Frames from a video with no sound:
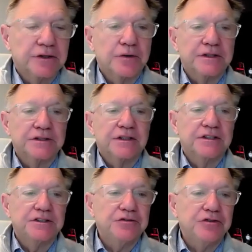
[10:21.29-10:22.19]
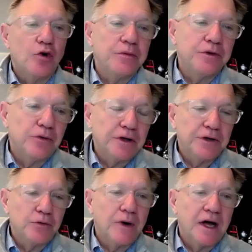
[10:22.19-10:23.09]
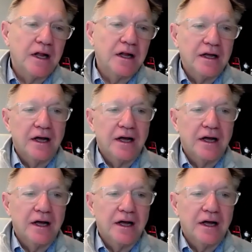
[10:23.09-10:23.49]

Chris, because you know me really well.